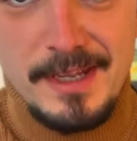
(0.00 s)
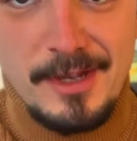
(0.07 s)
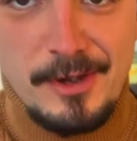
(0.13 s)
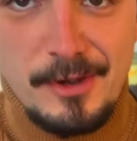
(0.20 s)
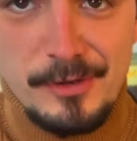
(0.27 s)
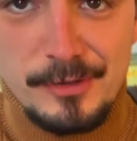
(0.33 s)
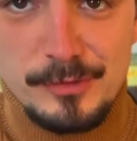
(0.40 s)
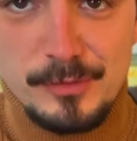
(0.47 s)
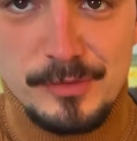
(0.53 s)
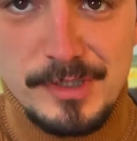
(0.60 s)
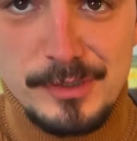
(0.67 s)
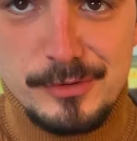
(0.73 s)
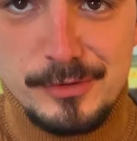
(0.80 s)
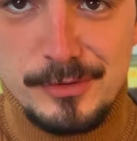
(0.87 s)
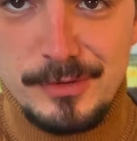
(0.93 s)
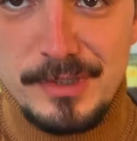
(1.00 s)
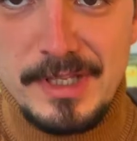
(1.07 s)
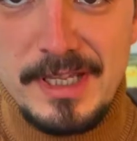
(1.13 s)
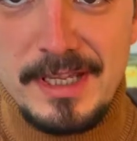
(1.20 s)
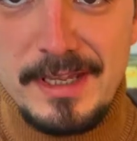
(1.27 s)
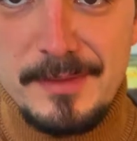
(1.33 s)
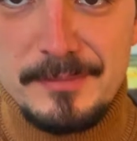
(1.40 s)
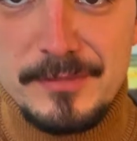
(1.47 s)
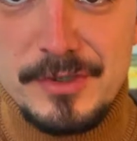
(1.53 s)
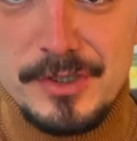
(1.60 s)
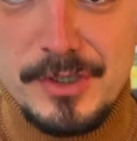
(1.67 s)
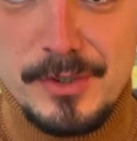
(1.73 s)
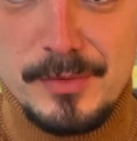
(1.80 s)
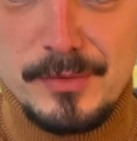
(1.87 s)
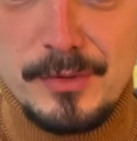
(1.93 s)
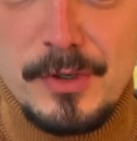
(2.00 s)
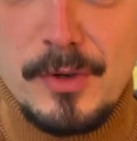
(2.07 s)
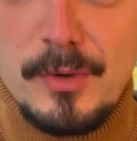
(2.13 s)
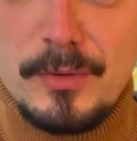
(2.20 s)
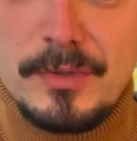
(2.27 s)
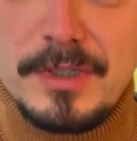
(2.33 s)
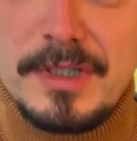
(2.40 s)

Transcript: on a traditional tune called